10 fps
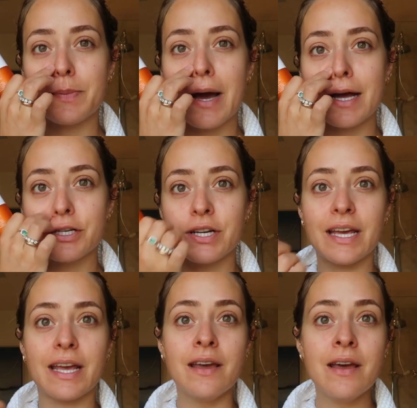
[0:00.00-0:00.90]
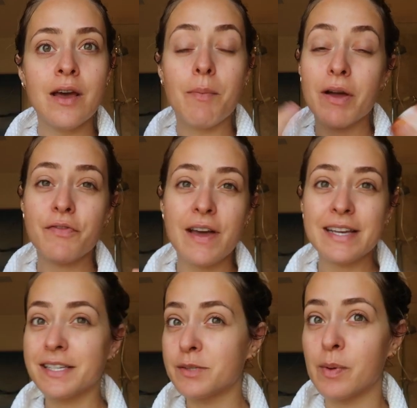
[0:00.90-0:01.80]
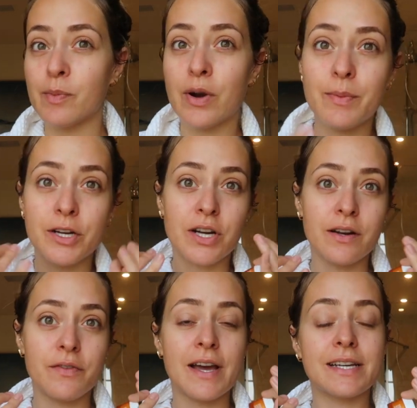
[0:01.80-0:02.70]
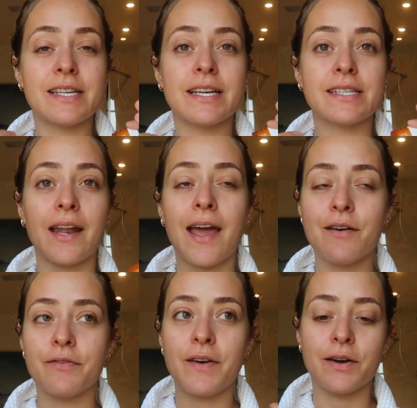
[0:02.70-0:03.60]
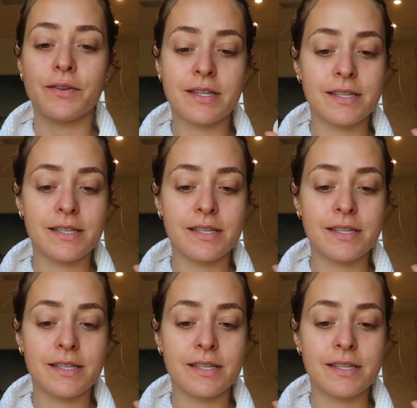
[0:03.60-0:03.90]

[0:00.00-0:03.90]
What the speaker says: but actually my face has been pretty much unaffected and I have found